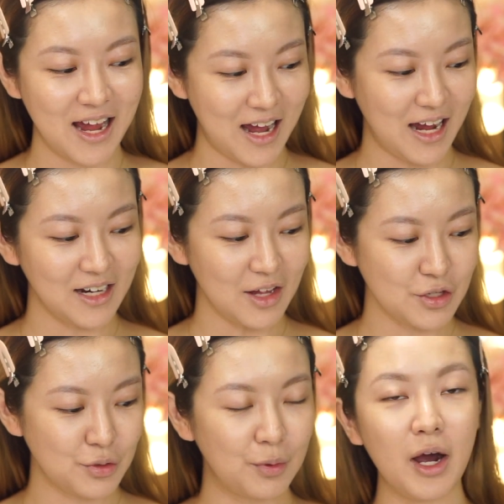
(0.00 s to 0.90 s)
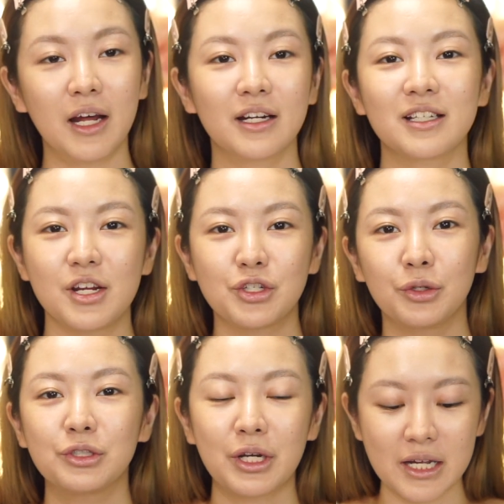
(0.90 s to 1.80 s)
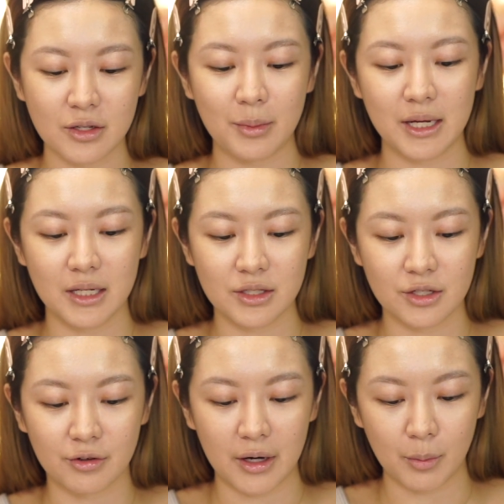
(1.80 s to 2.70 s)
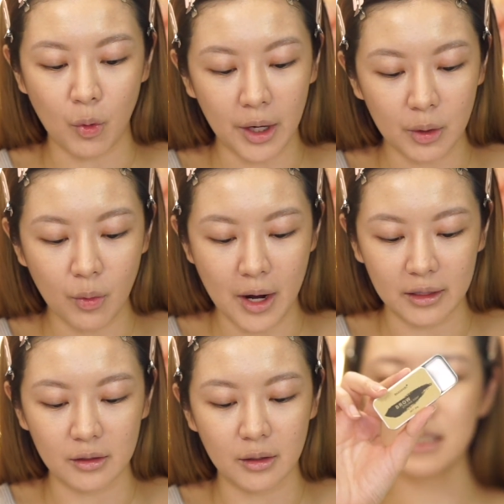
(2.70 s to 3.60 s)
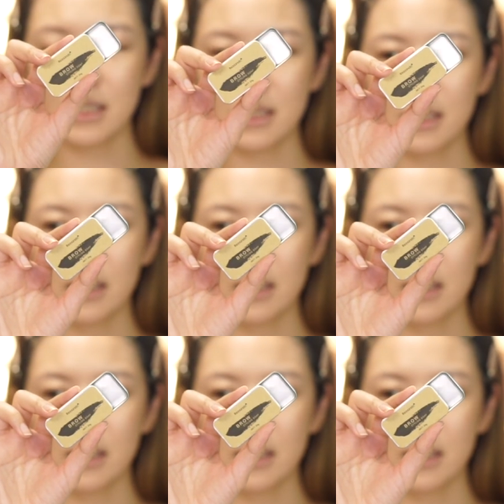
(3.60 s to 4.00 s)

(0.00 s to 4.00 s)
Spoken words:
I got this product and I showed you guys on my Instagram quite a while ago from